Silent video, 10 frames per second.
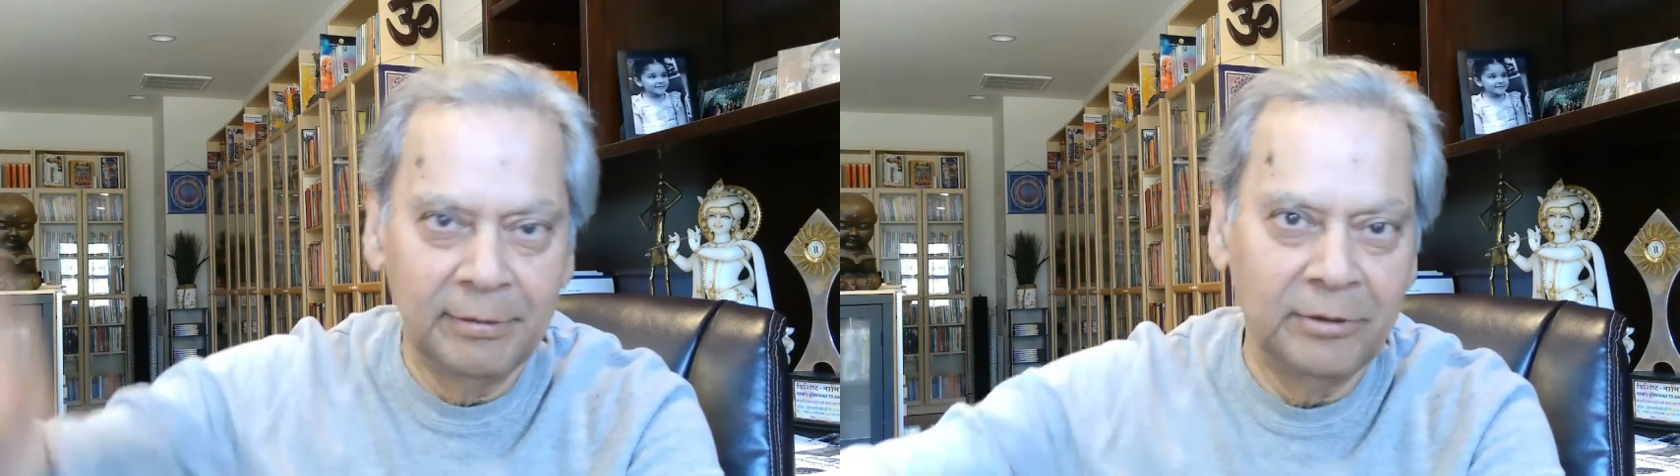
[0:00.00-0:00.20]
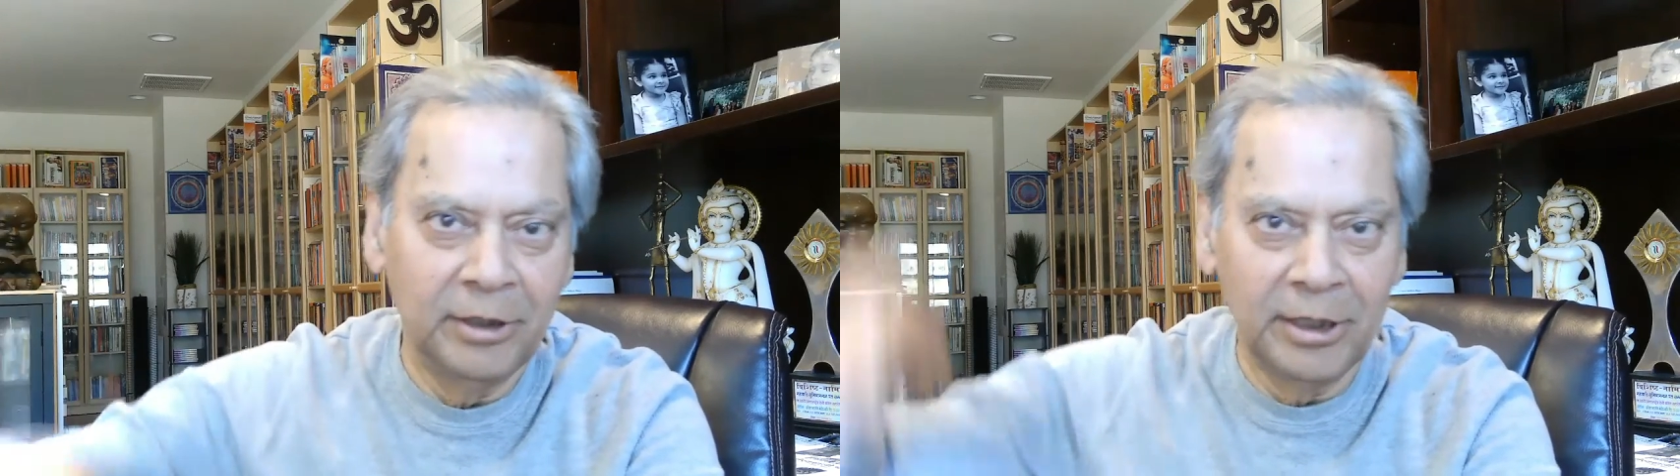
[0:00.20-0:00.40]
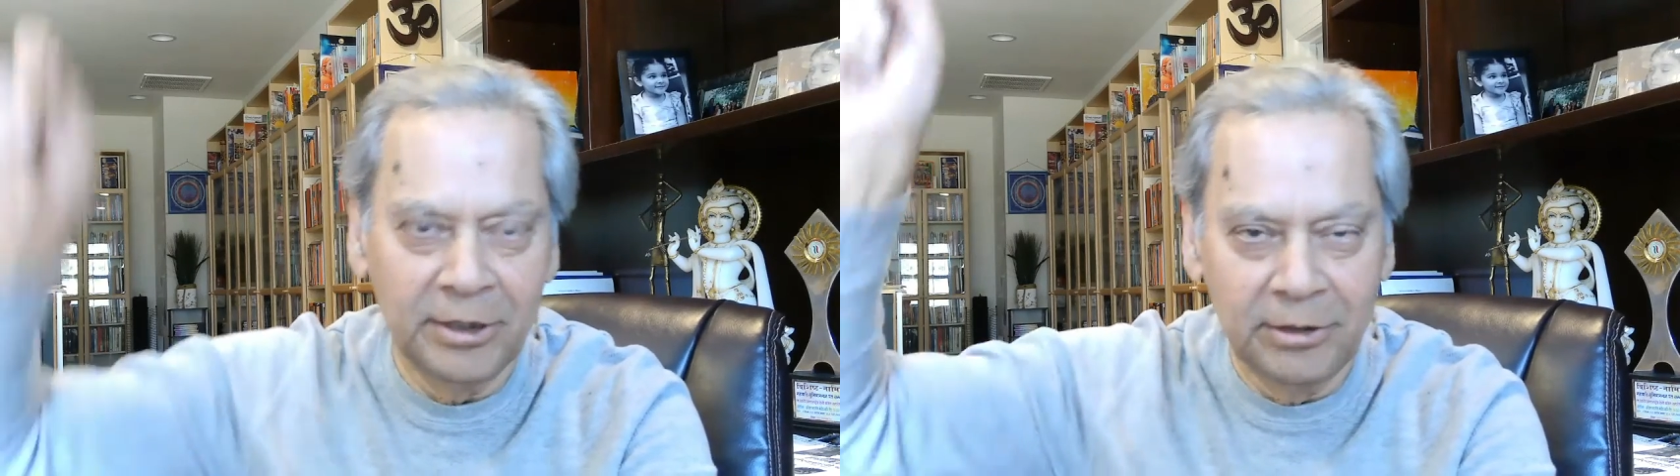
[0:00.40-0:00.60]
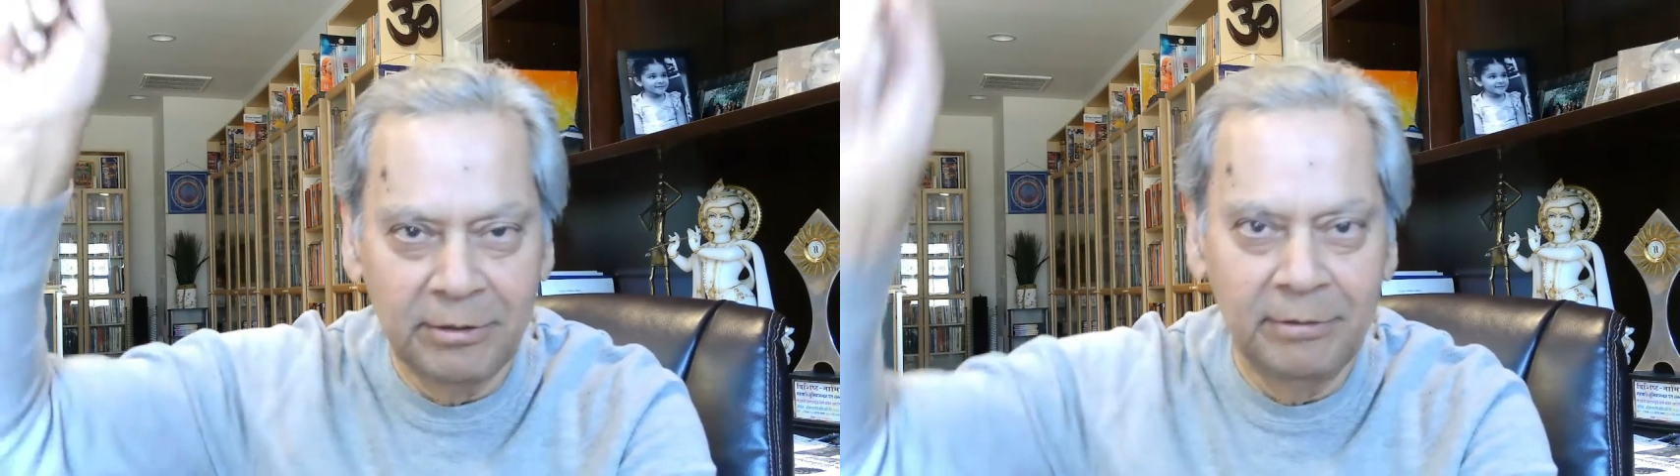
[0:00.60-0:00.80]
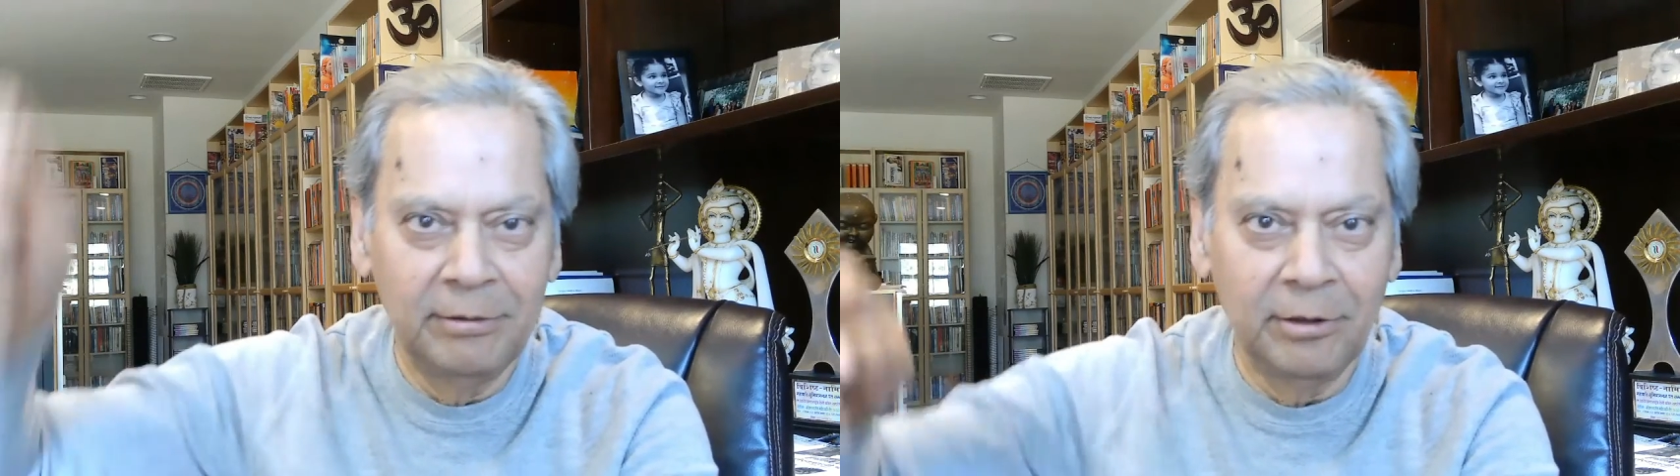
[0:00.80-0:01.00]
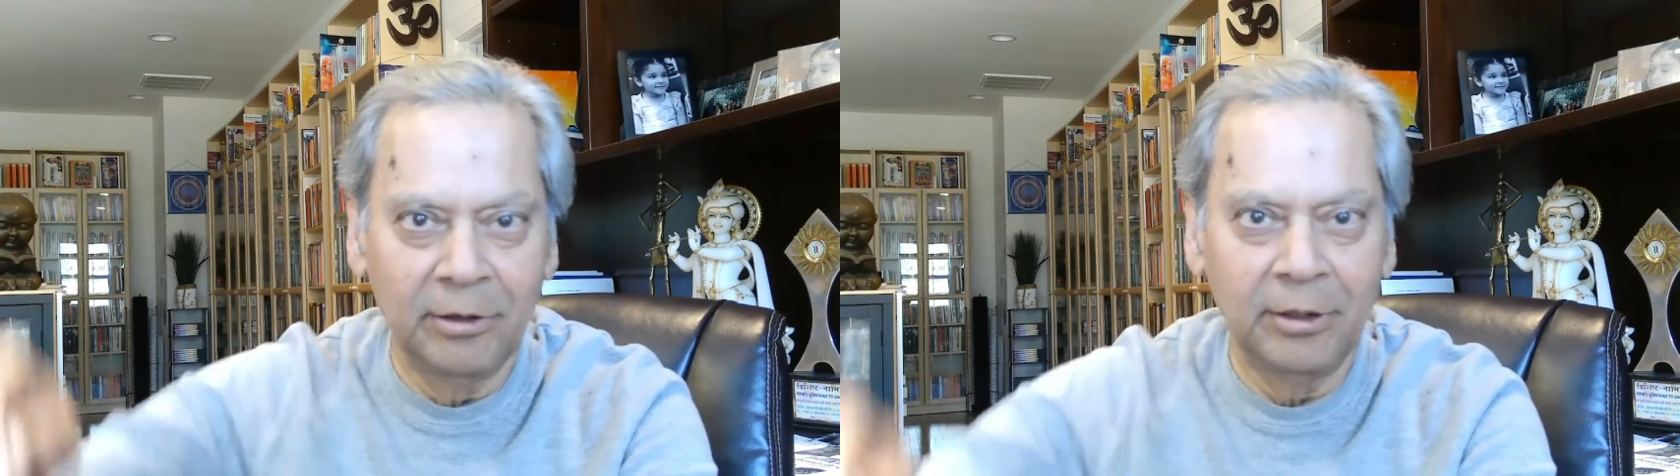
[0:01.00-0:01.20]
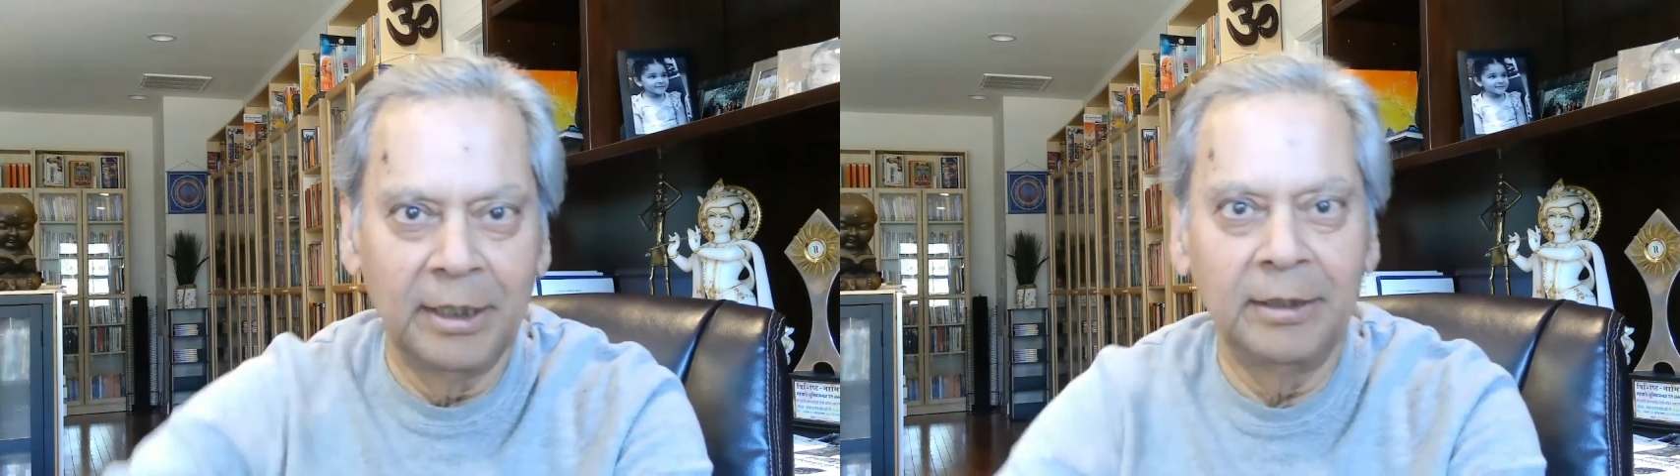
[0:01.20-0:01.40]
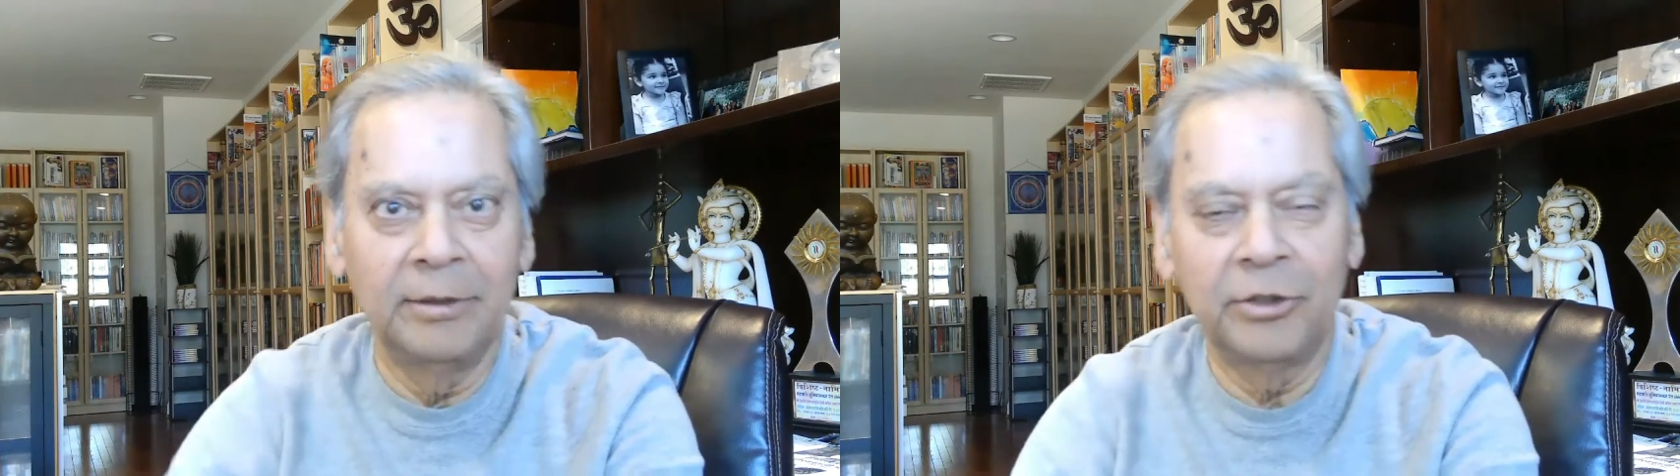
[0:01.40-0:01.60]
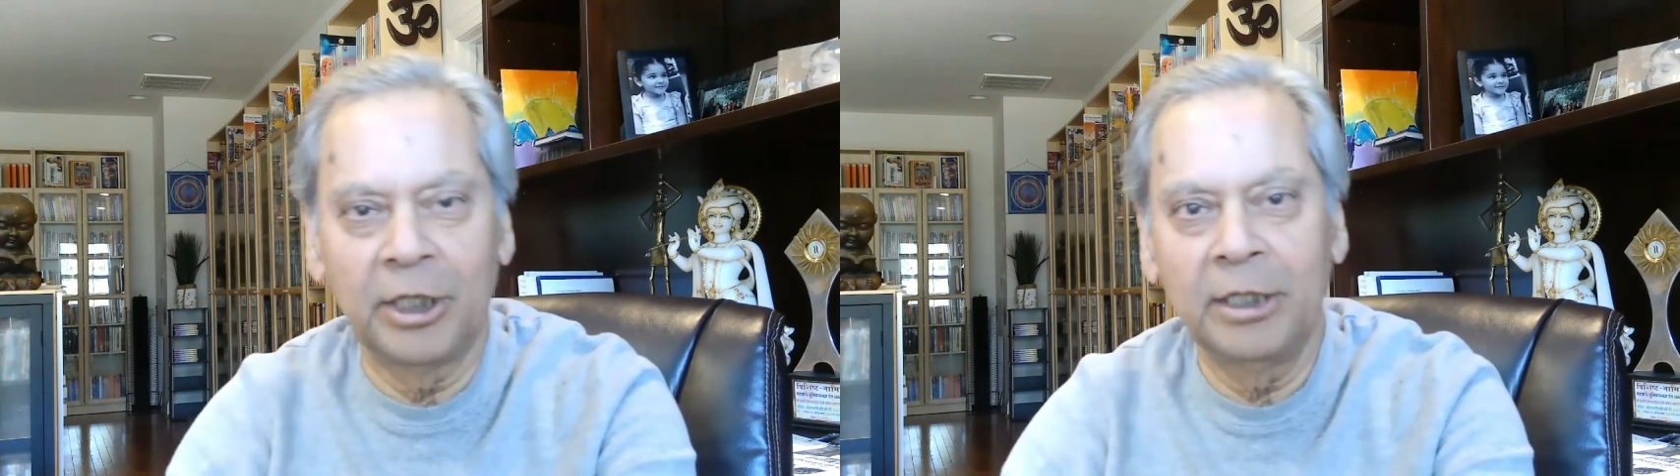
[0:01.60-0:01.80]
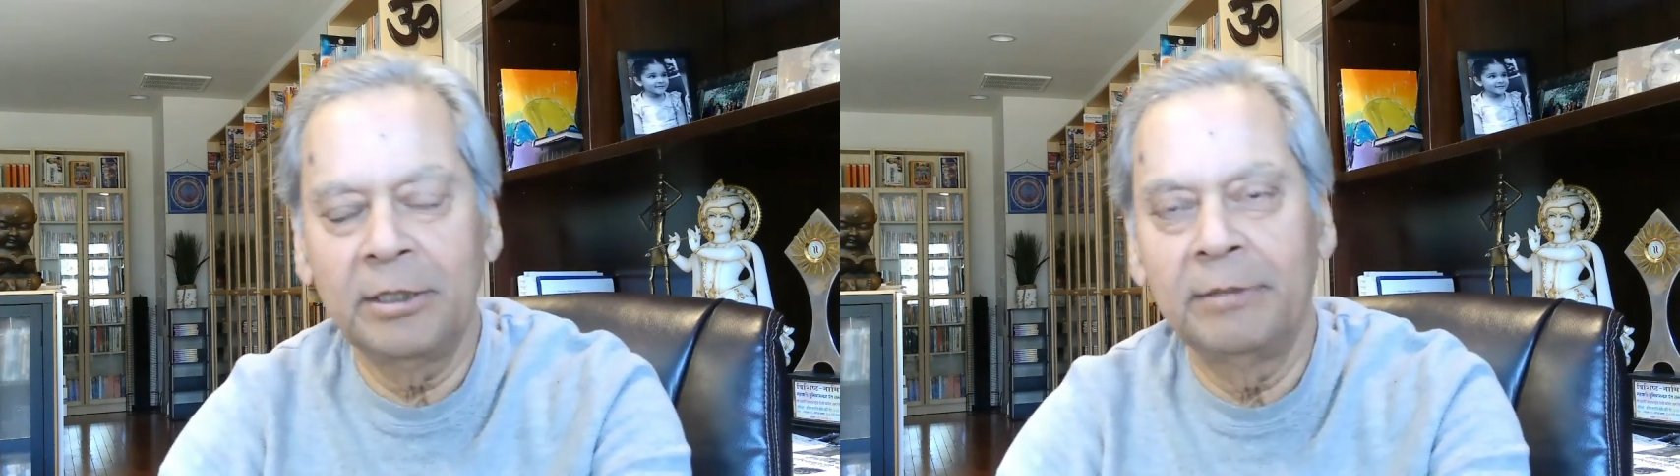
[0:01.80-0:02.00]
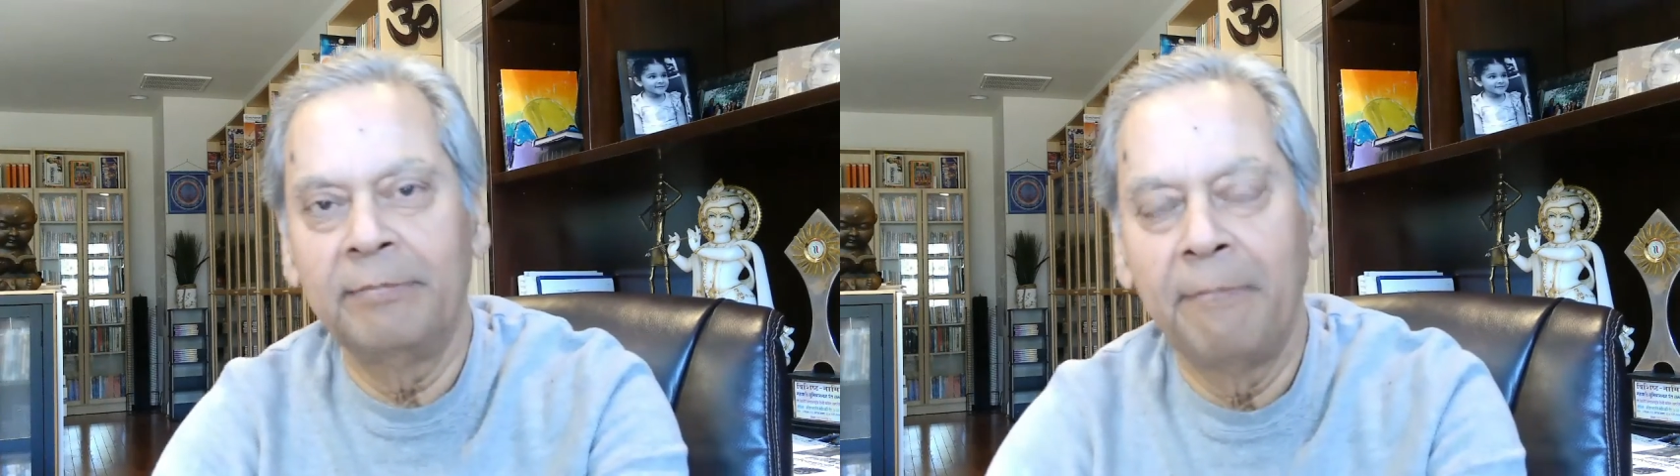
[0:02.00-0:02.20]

the list on the chart,